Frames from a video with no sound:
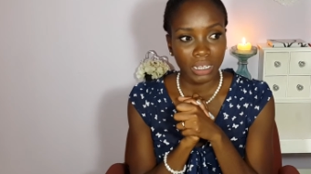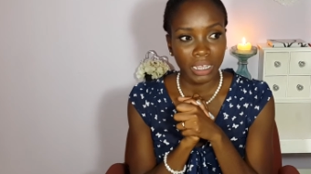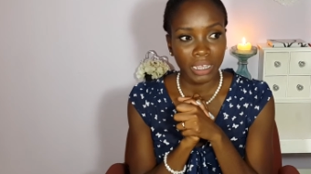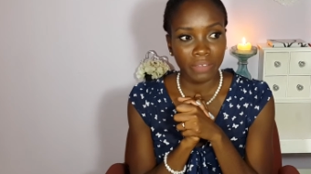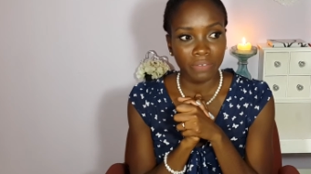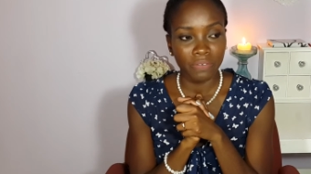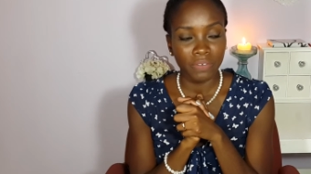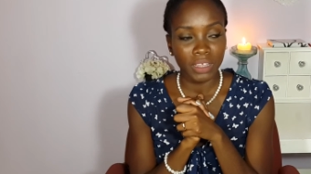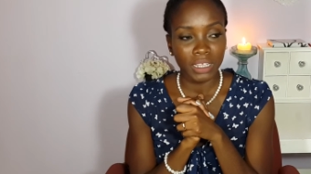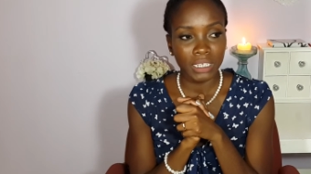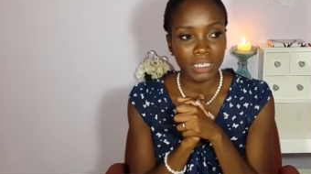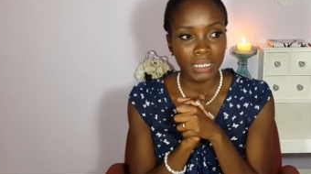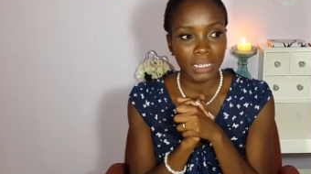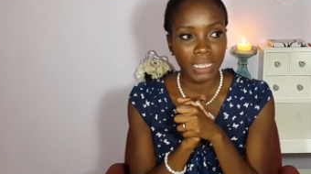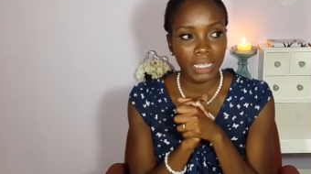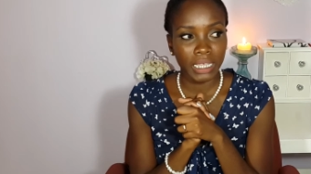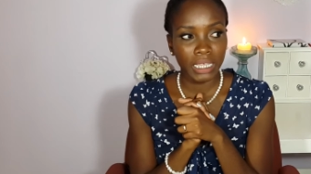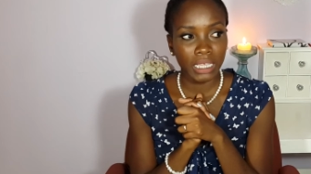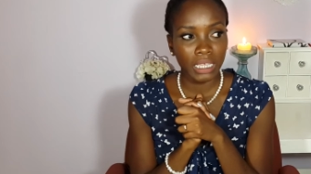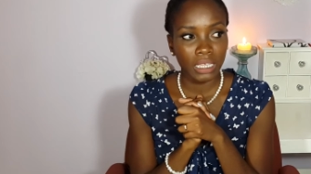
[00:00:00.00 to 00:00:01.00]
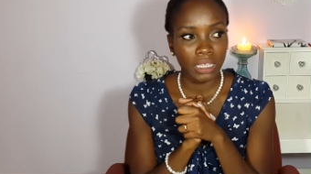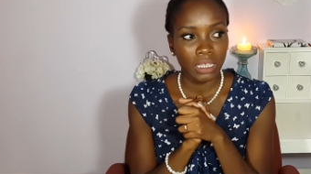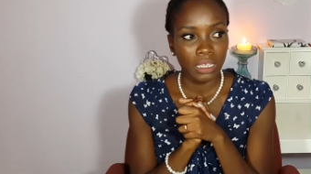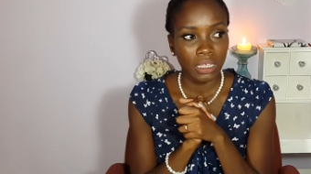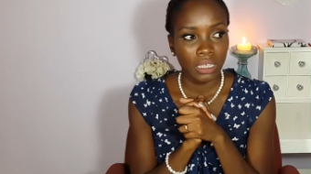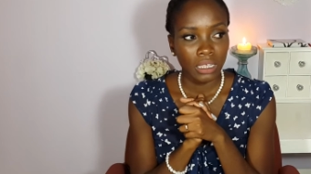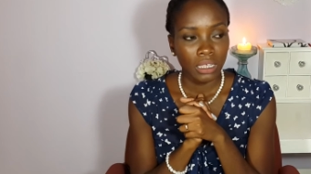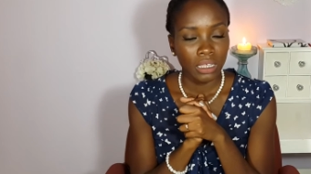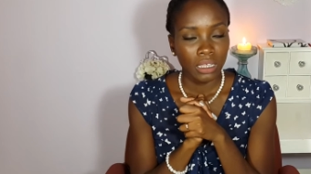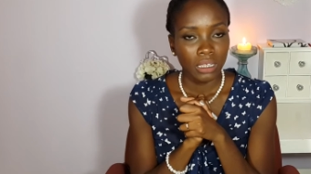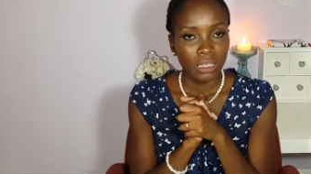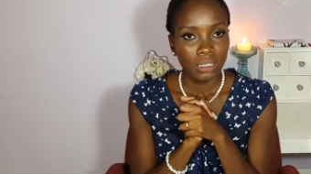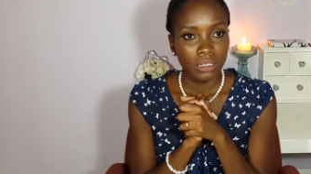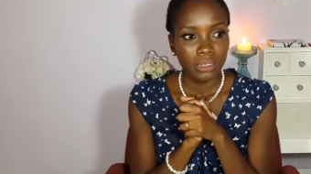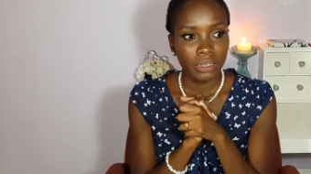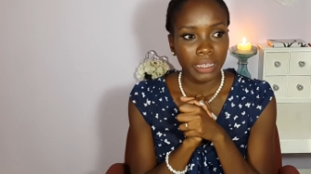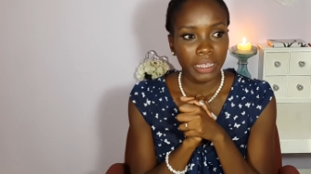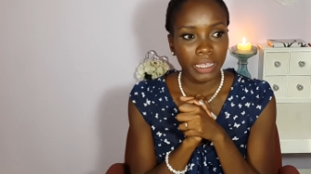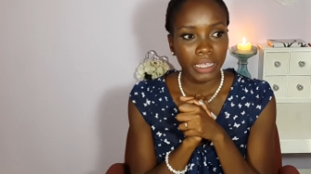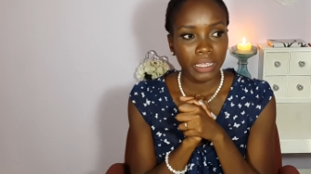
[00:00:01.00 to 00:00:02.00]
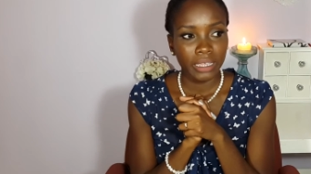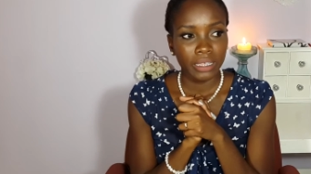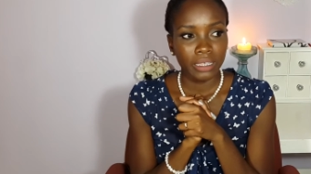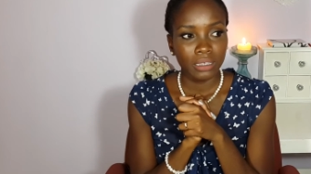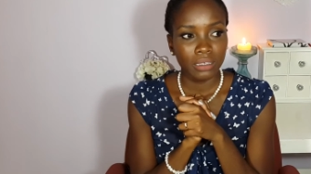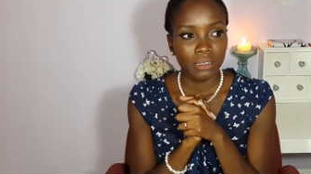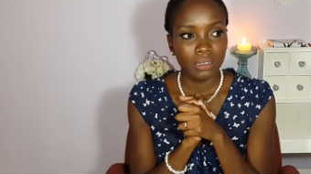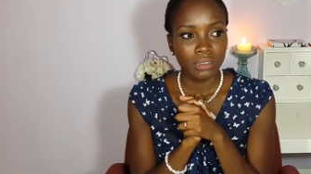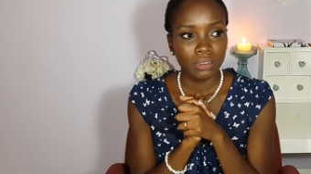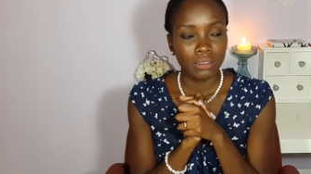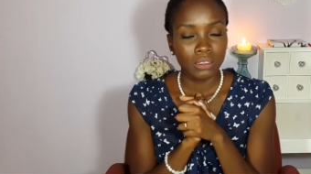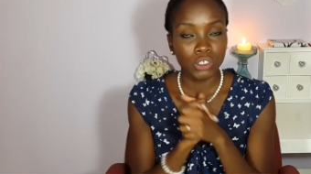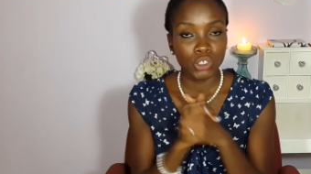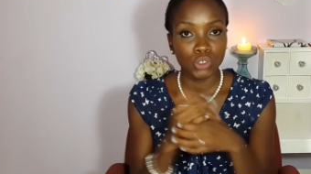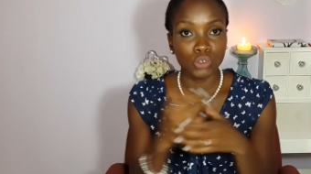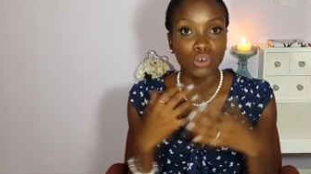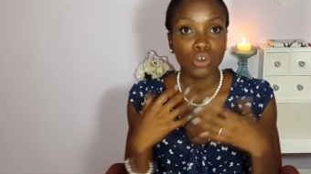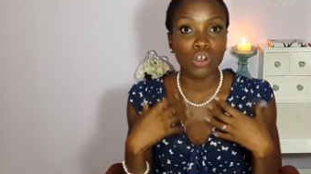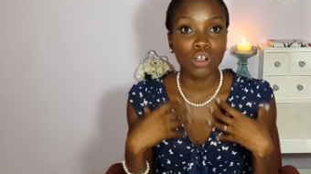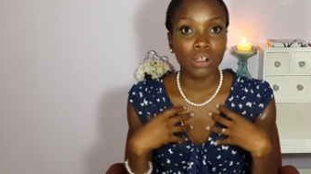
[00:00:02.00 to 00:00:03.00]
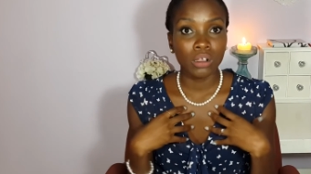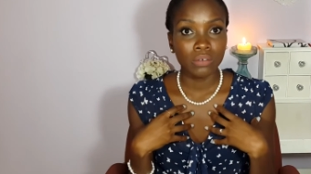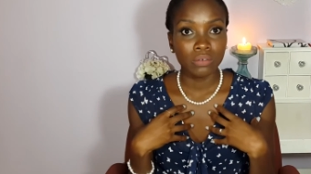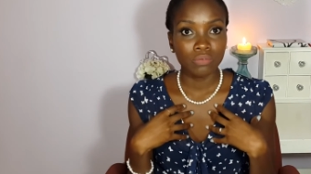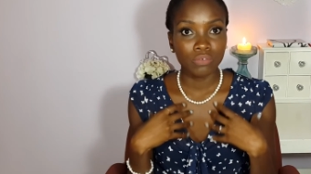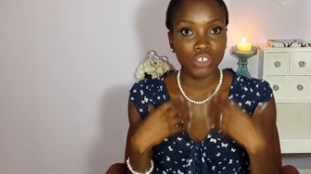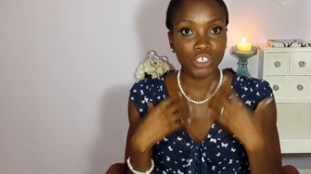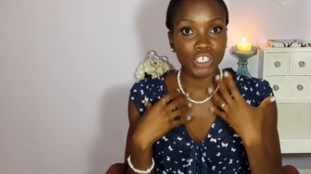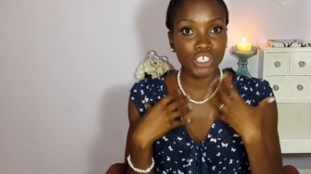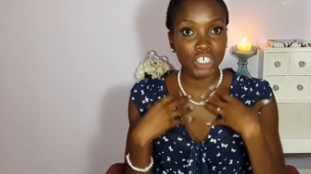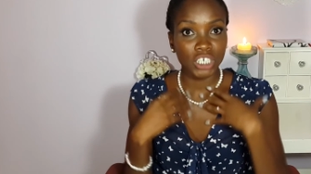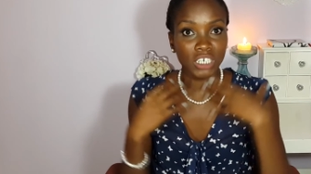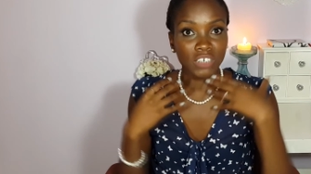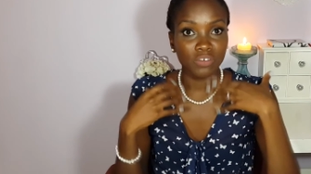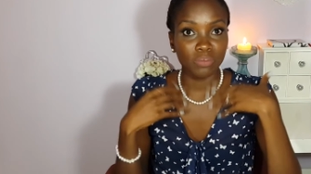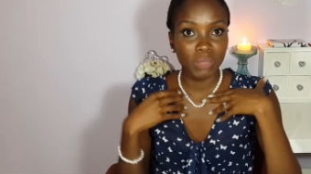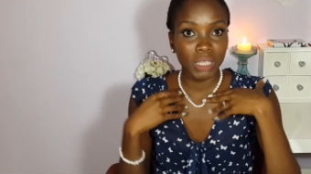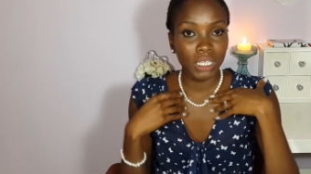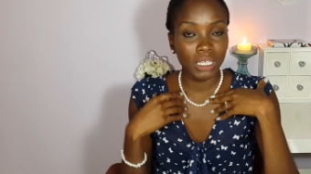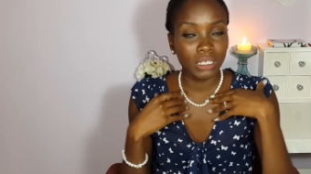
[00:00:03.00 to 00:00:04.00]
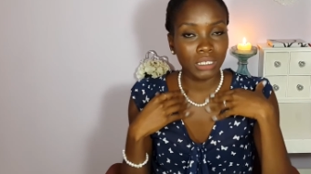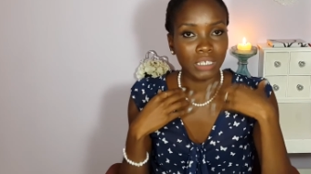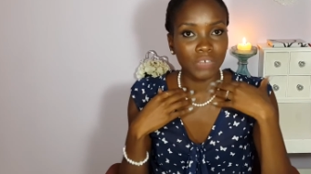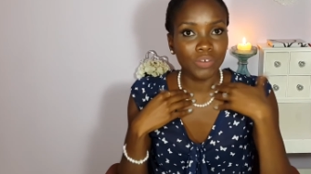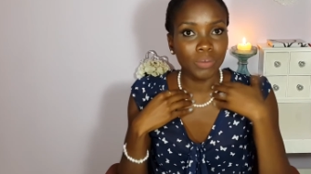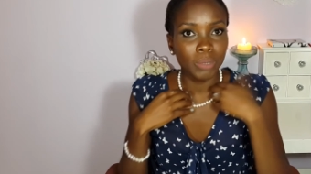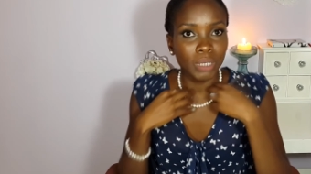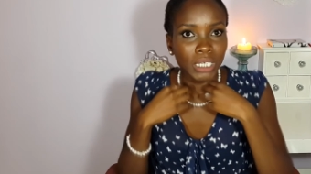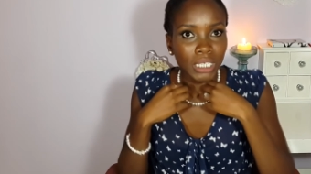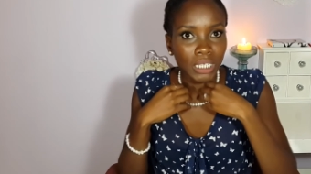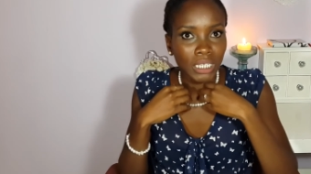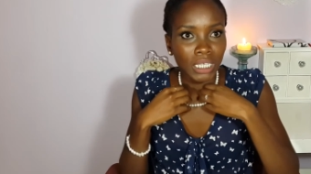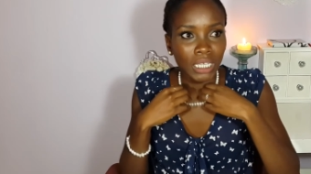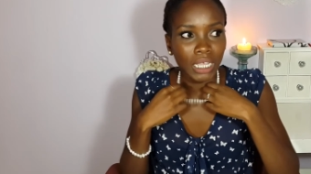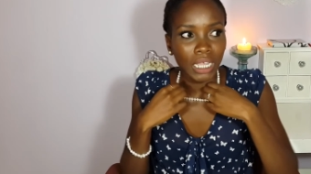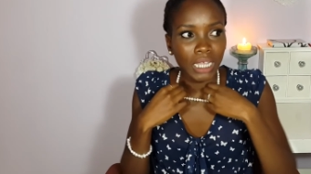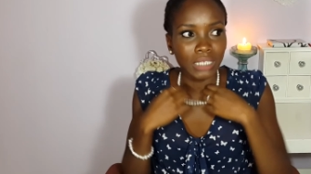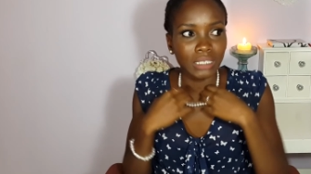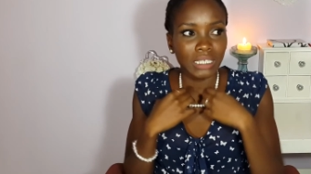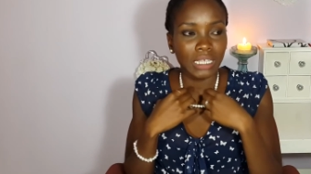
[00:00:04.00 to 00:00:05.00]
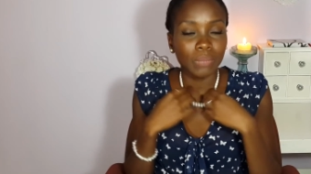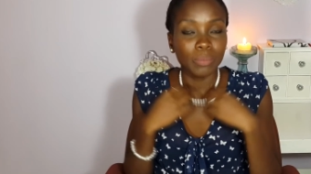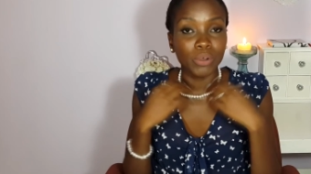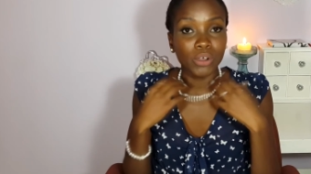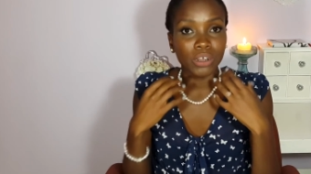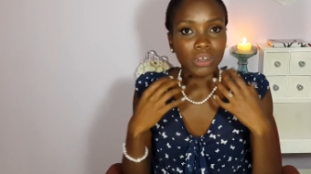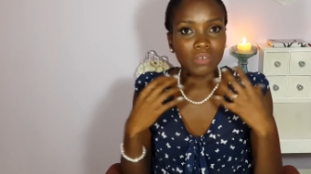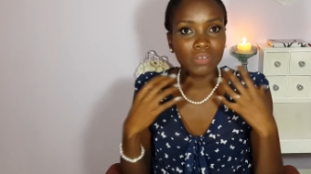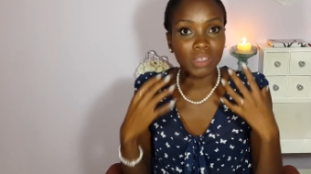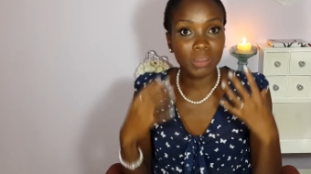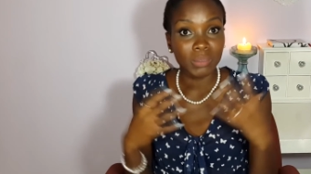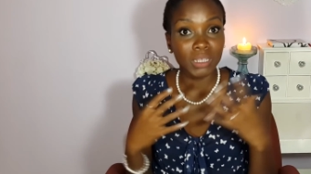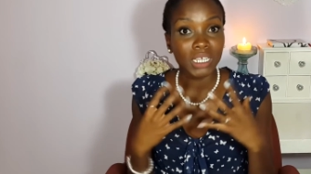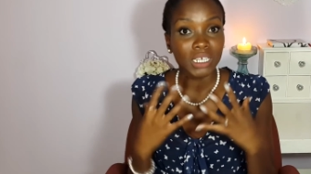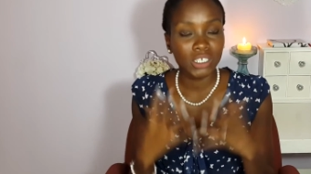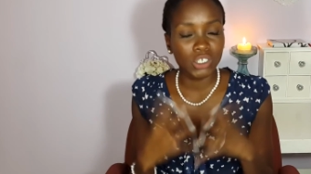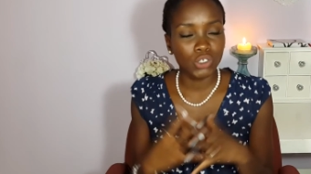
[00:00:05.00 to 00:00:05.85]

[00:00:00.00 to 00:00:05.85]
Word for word: I felt like the strong version of me, because everybody has that part of them that is